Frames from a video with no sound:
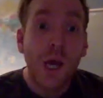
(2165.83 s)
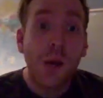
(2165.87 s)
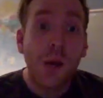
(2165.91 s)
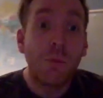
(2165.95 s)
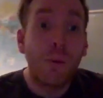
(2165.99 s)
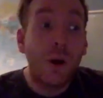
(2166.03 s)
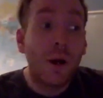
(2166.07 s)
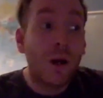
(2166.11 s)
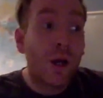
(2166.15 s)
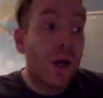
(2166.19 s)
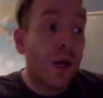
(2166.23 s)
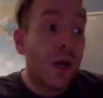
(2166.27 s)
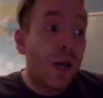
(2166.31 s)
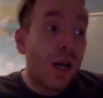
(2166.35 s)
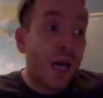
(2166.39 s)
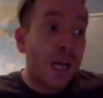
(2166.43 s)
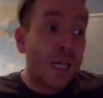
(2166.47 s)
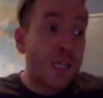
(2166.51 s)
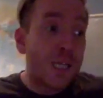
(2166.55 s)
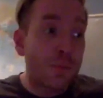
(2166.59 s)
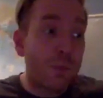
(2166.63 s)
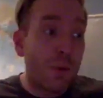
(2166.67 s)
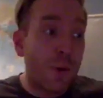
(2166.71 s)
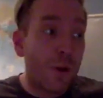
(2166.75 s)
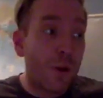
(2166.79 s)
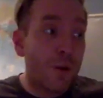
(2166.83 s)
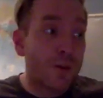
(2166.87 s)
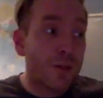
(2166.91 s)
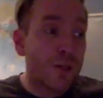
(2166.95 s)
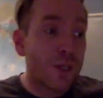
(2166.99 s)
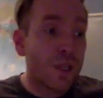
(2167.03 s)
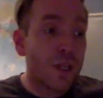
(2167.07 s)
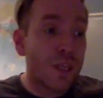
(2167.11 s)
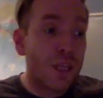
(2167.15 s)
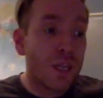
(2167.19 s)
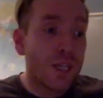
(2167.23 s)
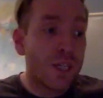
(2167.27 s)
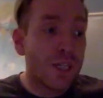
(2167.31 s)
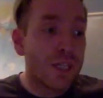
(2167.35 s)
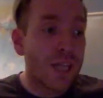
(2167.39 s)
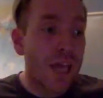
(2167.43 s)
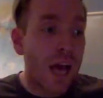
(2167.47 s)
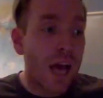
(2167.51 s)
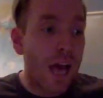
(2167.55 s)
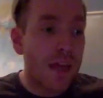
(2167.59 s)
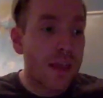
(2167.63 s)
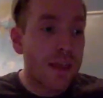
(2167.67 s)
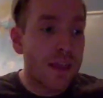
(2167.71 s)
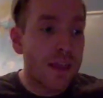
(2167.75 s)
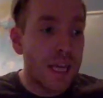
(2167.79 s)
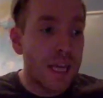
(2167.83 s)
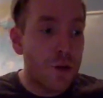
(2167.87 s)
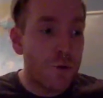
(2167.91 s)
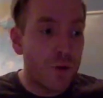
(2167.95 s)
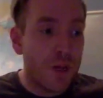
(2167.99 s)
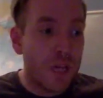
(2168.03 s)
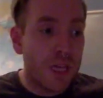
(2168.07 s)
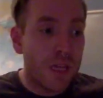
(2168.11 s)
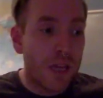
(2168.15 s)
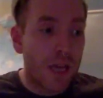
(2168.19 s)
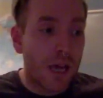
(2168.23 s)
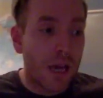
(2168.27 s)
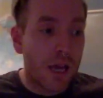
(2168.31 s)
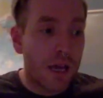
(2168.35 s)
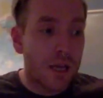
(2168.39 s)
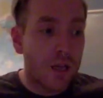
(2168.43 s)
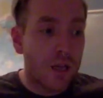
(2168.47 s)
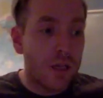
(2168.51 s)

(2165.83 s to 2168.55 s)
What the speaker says: But I suppose there's that theory that